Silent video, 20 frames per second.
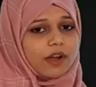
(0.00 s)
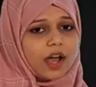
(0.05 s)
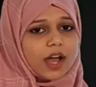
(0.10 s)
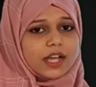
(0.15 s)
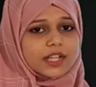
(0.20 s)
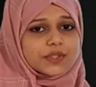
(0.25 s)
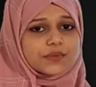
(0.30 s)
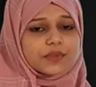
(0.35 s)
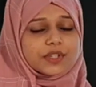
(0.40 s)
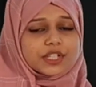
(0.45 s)

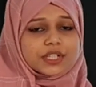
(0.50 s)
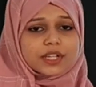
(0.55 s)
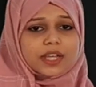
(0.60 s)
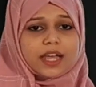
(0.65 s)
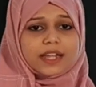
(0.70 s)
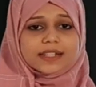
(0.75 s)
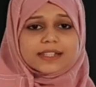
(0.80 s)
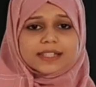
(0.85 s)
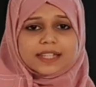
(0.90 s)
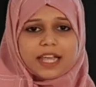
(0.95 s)
R's which
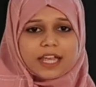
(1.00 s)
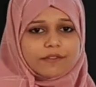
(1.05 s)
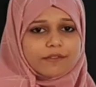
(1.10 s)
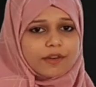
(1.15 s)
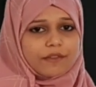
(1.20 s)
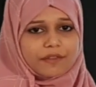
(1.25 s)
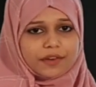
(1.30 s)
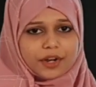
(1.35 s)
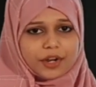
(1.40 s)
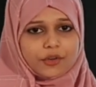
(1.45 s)
can save
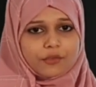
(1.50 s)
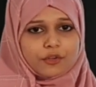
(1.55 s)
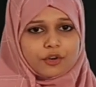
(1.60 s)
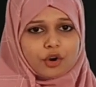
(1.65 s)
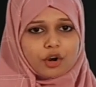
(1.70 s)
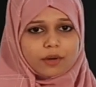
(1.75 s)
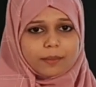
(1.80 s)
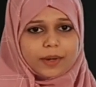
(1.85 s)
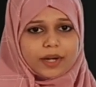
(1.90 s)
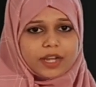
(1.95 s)
our
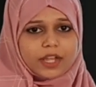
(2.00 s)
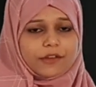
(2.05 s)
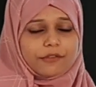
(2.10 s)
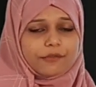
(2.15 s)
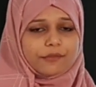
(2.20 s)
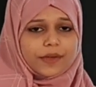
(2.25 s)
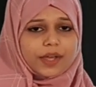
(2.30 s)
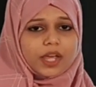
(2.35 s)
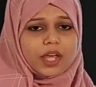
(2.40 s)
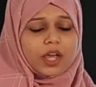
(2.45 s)
environment. If
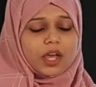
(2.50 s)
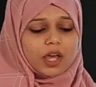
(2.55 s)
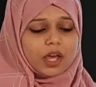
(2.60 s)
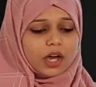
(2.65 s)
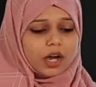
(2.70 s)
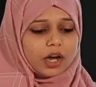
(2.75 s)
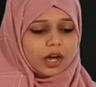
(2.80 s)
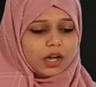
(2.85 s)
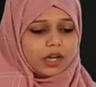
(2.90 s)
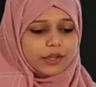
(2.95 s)
we
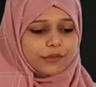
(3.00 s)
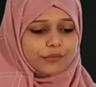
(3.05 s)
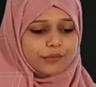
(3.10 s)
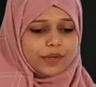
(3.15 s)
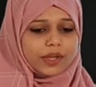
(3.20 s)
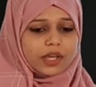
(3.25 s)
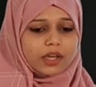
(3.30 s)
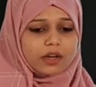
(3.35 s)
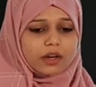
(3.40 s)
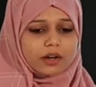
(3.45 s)

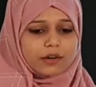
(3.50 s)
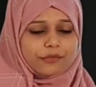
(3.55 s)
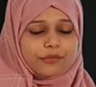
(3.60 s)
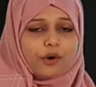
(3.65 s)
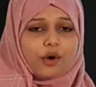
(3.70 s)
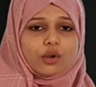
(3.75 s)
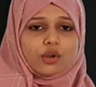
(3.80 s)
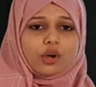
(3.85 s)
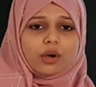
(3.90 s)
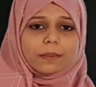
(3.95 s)

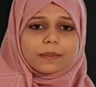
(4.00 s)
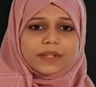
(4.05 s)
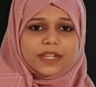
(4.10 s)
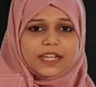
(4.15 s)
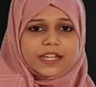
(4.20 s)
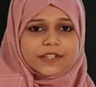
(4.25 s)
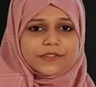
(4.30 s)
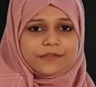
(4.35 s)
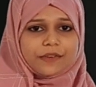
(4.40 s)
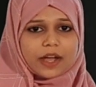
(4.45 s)
follow
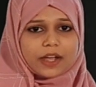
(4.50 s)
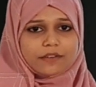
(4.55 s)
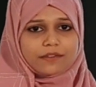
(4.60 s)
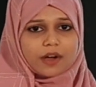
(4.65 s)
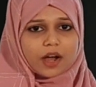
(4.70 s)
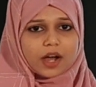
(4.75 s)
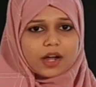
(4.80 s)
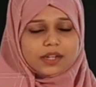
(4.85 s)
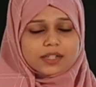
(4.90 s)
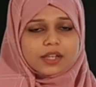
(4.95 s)
these 5
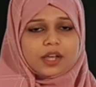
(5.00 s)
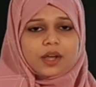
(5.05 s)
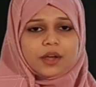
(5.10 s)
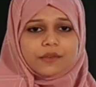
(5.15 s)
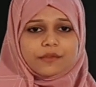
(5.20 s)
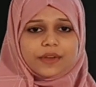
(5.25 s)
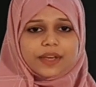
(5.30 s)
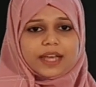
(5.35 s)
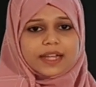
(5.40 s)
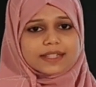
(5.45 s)
R's,
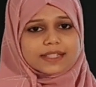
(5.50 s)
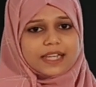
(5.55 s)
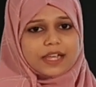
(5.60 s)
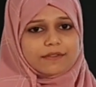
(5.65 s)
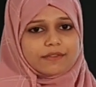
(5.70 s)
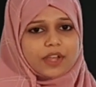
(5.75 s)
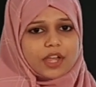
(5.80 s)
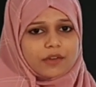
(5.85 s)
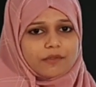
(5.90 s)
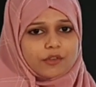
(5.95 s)
we can
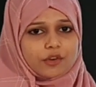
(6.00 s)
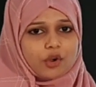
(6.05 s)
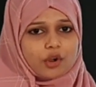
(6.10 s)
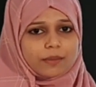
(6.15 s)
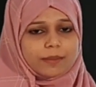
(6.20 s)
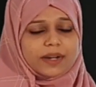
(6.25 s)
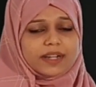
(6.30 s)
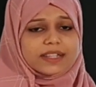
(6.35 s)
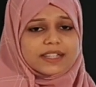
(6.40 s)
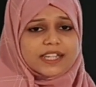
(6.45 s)
save the
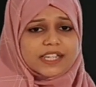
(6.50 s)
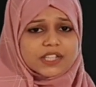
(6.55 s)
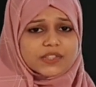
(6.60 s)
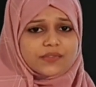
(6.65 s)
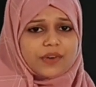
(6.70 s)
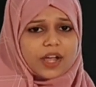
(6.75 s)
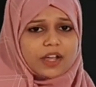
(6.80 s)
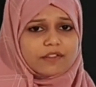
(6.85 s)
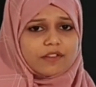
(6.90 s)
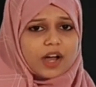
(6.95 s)
environment. These
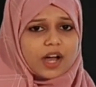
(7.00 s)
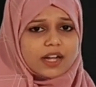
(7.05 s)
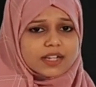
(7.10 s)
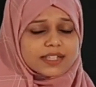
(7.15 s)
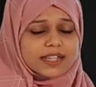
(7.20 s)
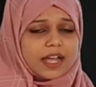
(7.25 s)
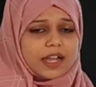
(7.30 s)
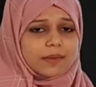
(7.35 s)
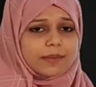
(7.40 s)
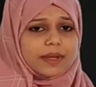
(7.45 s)
5 R's
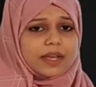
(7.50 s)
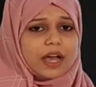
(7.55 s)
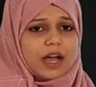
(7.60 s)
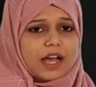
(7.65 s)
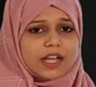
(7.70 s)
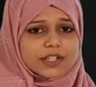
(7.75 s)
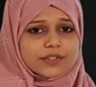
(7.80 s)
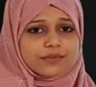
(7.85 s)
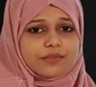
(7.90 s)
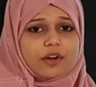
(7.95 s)
can be
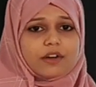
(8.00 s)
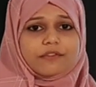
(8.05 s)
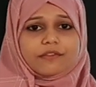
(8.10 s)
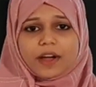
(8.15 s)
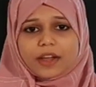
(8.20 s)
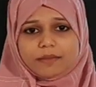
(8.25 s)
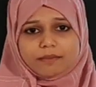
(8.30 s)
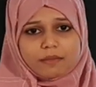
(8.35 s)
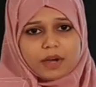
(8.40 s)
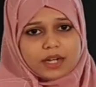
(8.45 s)
asked for
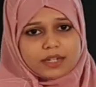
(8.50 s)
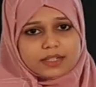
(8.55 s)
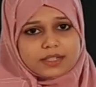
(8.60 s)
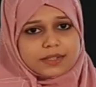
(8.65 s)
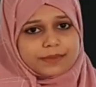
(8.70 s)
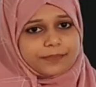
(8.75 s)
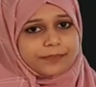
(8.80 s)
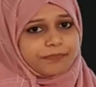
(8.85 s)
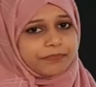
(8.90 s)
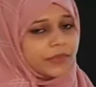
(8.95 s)
5 marks.